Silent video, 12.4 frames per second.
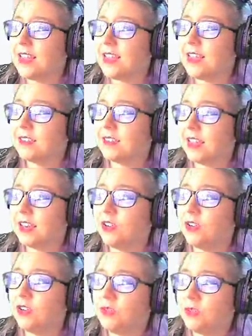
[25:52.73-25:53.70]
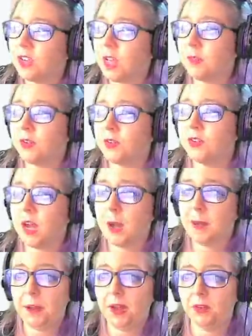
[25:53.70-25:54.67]
is a new chemical
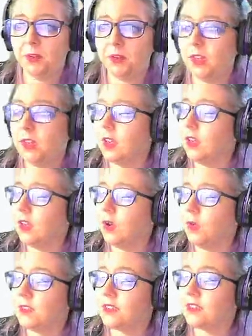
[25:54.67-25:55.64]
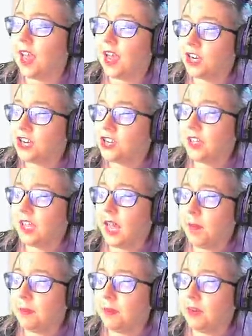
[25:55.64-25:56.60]
compound. What's actually
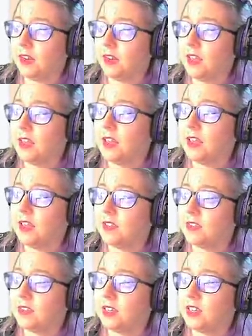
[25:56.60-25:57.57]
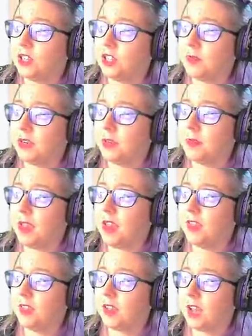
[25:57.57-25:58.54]
happening is the aluminum
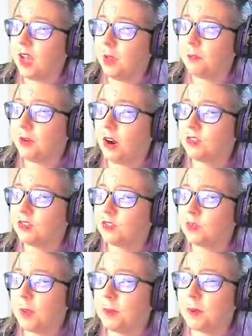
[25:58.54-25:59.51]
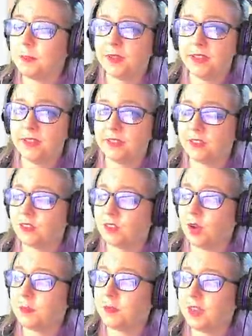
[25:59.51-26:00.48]
and the copper are swapping places. So
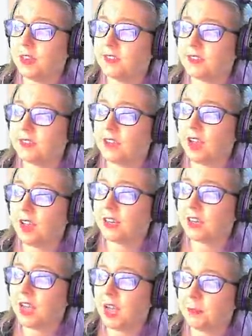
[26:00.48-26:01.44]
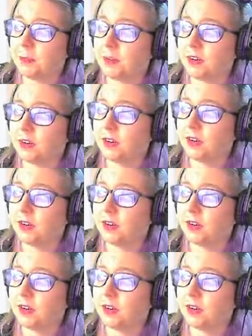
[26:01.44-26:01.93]
I'm getting solid copper